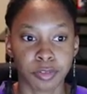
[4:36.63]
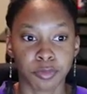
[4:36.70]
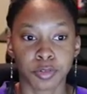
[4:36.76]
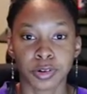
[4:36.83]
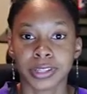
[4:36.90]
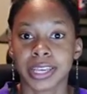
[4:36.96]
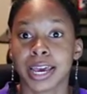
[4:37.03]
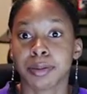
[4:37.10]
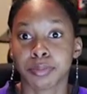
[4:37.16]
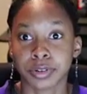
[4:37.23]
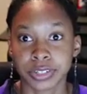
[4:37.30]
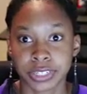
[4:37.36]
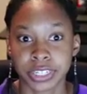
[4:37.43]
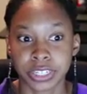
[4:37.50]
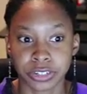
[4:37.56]
for that
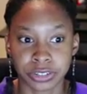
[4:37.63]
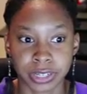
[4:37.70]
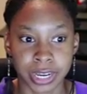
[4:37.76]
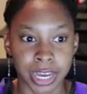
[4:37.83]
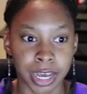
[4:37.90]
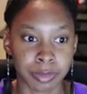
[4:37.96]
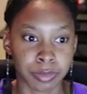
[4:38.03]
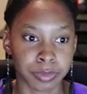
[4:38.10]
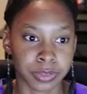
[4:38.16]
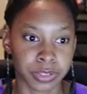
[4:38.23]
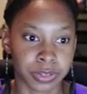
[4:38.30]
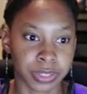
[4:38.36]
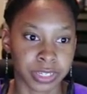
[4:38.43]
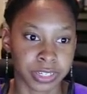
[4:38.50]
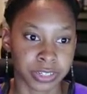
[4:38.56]
particular album.
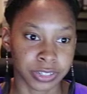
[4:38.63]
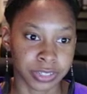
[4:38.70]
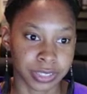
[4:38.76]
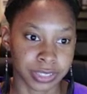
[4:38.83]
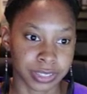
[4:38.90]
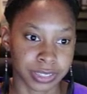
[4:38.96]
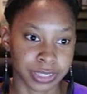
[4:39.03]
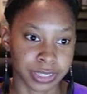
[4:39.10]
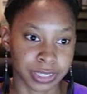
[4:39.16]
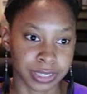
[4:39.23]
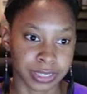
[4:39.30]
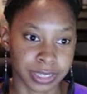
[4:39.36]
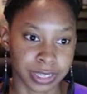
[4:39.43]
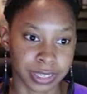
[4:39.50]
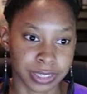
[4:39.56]
So here you can see it
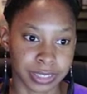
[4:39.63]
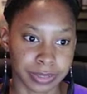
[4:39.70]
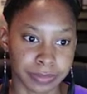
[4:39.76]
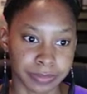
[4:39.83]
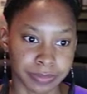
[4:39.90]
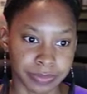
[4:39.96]
says